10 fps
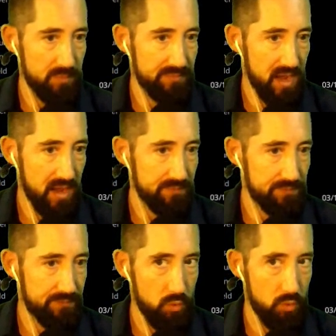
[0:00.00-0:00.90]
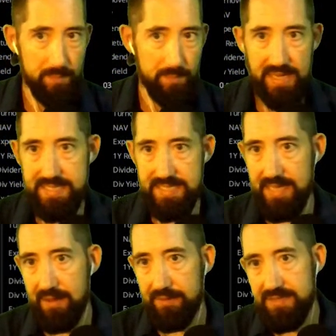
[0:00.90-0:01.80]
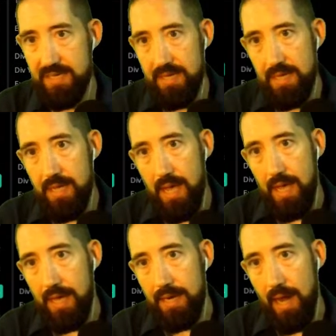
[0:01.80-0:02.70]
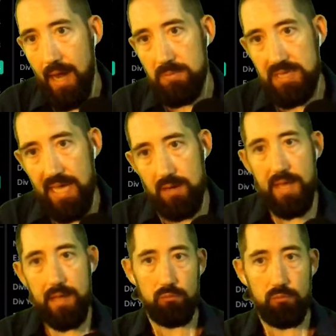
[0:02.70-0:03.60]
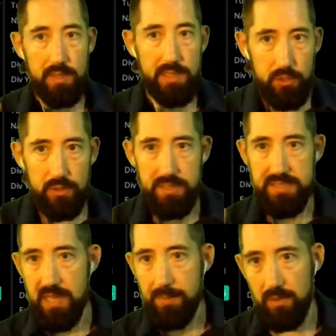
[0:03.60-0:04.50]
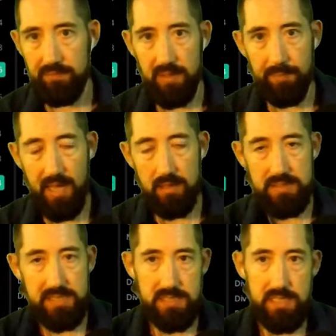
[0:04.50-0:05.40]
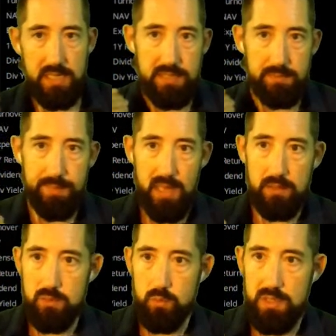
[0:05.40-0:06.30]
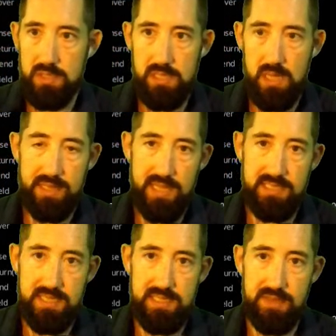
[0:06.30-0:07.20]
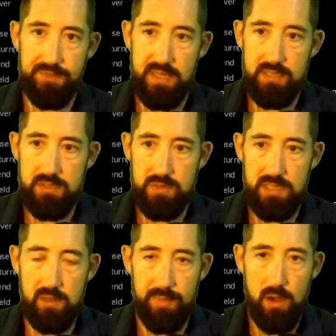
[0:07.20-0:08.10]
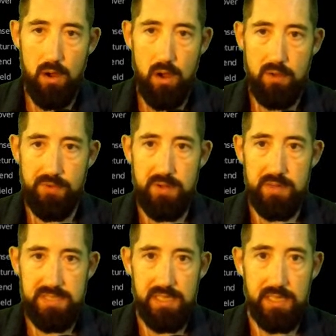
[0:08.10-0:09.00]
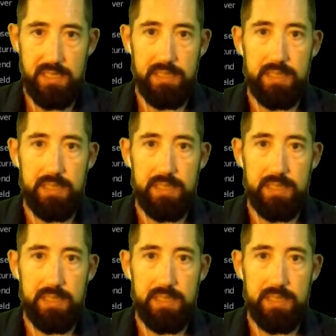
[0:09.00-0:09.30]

We've got four minutes left. And I'm glad we had a really good example of an imbalance. Yesterday's imbalance was not that significant, so it's a little bit harder for you to see it.